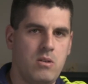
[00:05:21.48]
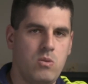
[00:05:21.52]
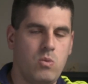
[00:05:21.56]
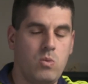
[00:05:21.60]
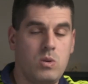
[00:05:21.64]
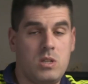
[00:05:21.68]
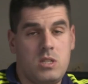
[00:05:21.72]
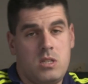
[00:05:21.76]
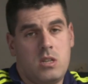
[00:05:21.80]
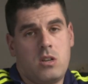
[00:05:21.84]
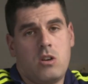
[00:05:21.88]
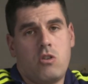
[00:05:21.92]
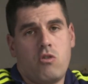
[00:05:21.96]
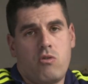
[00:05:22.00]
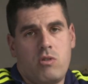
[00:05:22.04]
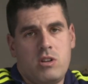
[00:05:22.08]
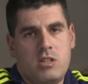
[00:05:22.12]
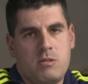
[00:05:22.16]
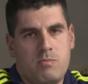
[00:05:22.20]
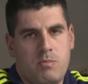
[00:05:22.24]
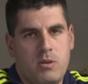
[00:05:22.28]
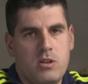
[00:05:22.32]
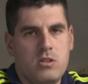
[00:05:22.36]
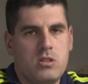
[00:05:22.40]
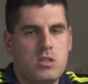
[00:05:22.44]
which
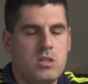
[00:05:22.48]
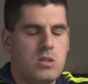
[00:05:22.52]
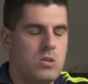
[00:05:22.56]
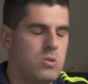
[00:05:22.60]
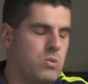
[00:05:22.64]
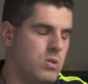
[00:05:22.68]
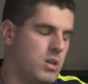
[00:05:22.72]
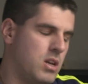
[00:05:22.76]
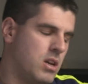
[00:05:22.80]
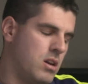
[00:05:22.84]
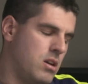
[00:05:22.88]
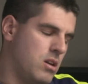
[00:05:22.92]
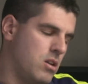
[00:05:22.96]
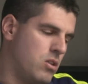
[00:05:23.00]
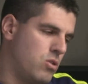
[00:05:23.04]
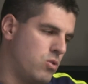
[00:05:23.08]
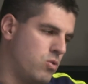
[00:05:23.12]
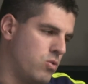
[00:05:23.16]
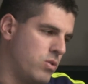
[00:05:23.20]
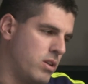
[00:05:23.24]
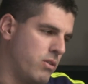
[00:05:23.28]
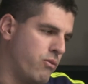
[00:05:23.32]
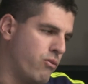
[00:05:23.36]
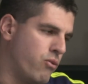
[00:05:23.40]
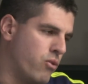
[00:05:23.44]
corresponds to the
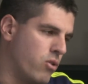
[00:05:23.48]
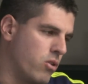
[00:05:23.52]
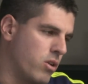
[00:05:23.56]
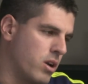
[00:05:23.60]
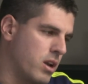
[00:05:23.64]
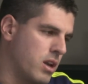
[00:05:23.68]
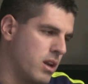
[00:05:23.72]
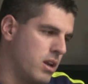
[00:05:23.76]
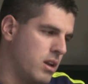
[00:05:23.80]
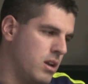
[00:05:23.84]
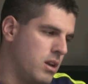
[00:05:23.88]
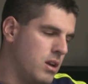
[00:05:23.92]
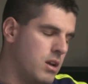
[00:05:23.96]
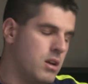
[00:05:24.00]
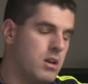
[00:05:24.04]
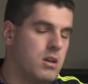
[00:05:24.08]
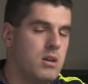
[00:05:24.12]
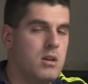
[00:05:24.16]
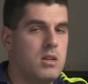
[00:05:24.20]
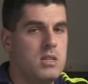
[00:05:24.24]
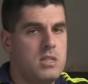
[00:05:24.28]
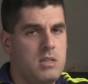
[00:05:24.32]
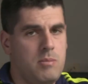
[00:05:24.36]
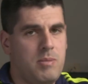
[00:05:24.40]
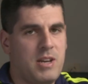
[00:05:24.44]
4K
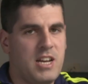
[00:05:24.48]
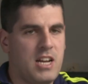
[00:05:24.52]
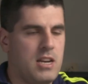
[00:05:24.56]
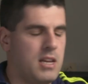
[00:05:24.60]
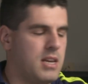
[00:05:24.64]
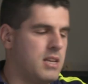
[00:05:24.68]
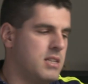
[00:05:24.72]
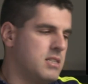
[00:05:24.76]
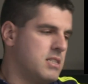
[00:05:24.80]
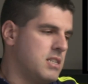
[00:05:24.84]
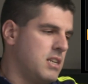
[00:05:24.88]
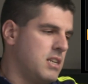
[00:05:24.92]
typically in